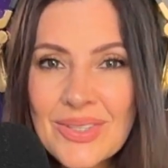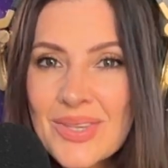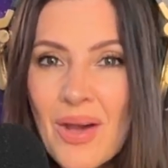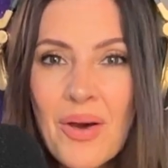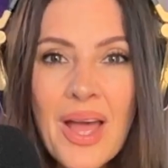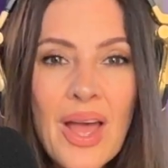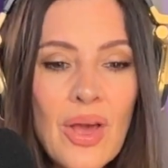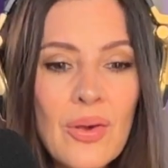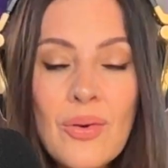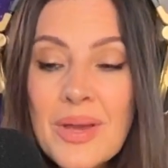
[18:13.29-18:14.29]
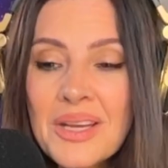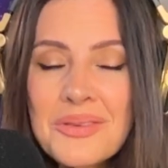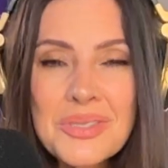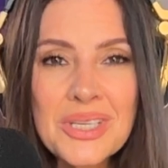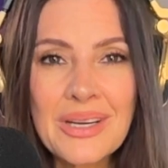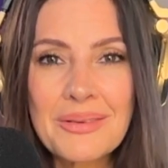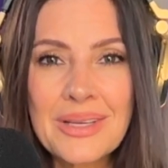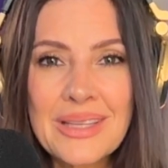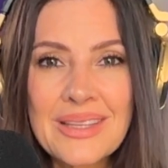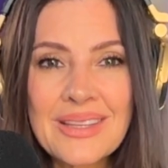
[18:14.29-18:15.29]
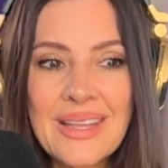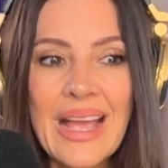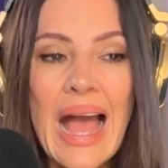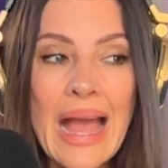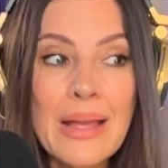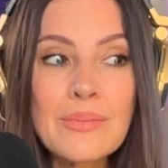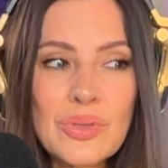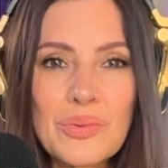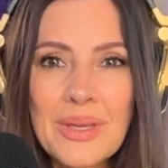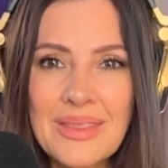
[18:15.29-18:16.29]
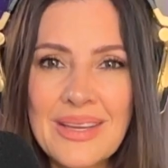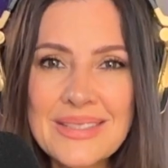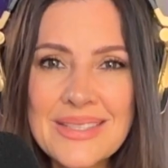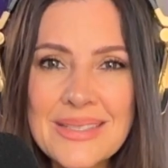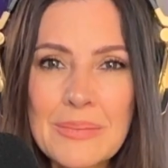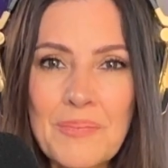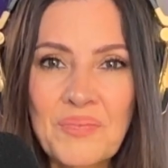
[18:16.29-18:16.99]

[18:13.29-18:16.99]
So who can you share it with? Like, I am doing this.